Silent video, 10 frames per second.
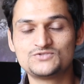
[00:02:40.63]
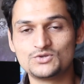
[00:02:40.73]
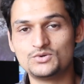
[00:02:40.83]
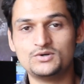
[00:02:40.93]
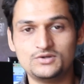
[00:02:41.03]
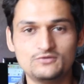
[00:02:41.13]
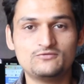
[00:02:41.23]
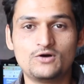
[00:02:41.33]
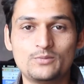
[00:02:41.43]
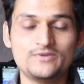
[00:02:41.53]
So do
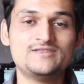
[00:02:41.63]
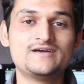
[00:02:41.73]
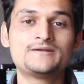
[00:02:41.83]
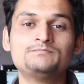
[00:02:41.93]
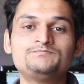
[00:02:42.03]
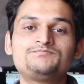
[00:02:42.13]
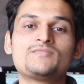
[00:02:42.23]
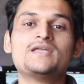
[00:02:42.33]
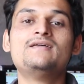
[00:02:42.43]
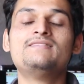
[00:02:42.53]
follow me there.
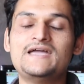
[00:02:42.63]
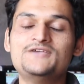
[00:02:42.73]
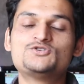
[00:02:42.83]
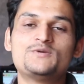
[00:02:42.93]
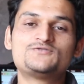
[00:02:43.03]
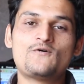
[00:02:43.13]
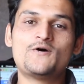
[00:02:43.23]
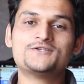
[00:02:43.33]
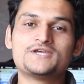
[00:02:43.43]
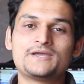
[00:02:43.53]
Thank you so much for
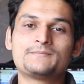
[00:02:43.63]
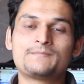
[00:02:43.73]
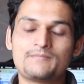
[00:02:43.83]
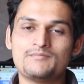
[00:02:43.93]
watching.